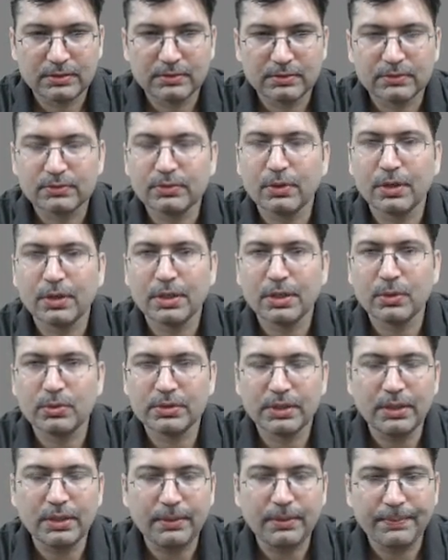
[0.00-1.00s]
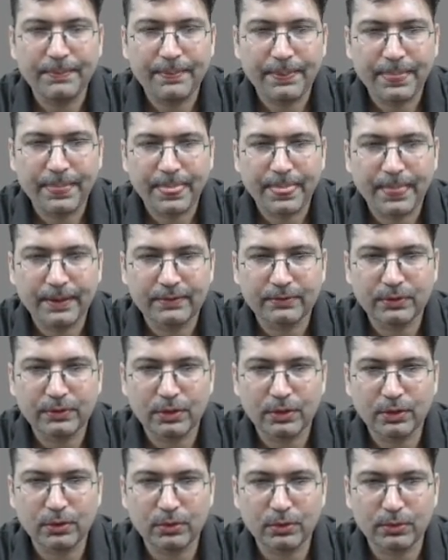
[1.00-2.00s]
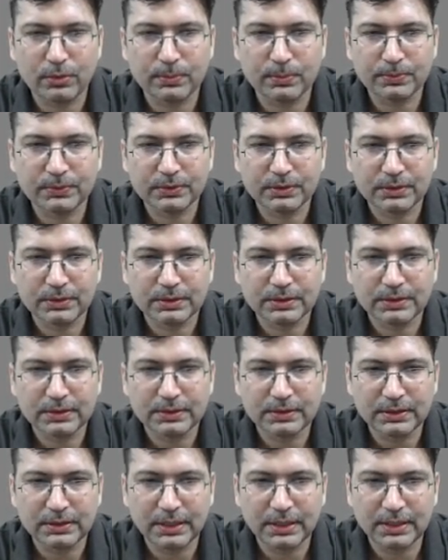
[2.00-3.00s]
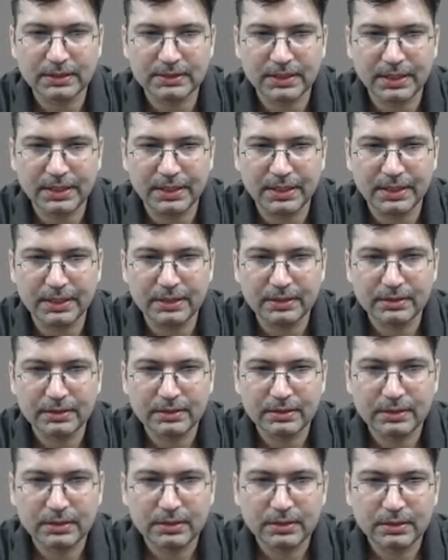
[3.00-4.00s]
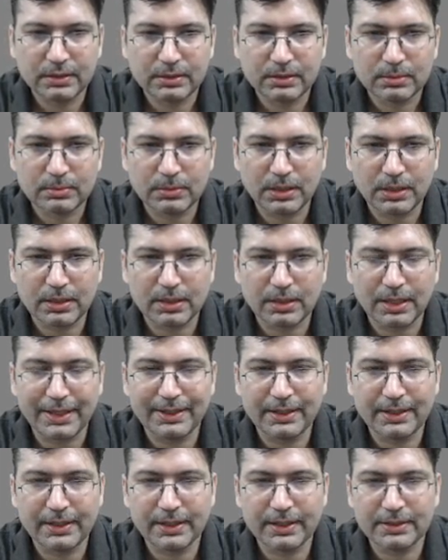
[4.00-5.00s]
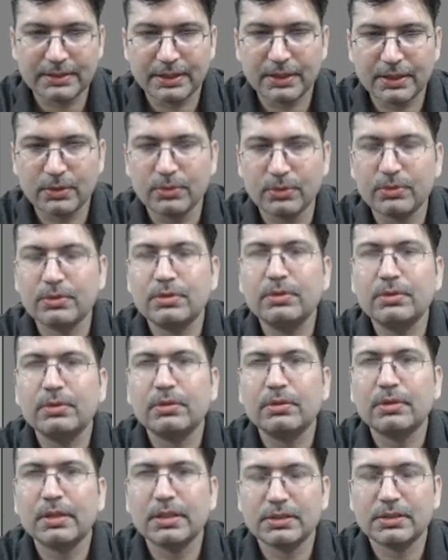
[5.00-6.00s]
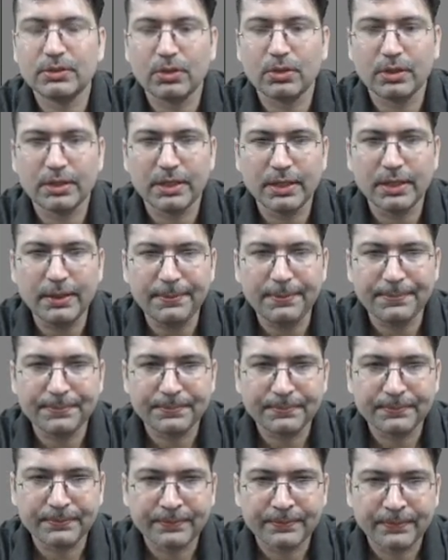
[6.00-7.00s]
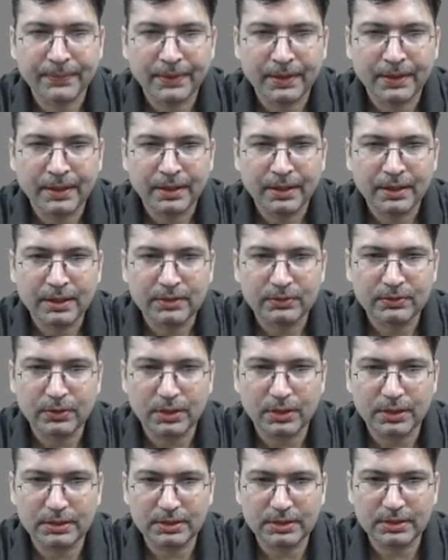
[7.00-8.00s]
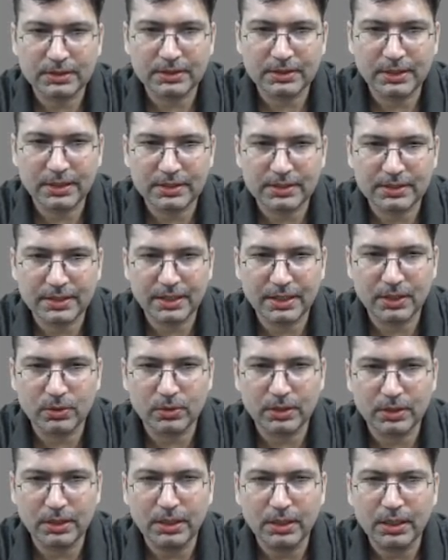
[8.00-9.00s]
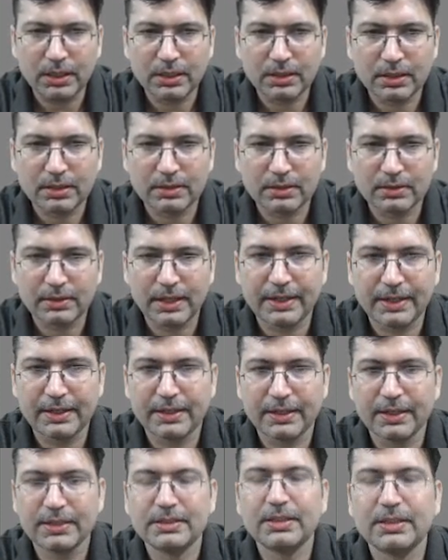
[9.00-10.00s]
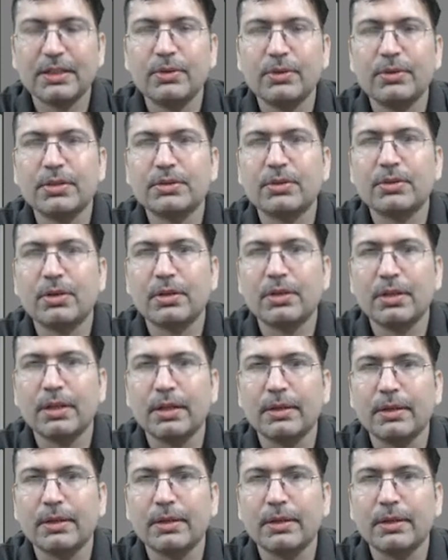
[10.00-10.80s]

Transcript: For user, for groups, there is read, but write and execute is not there. For others, there is read only, write and execute is not there.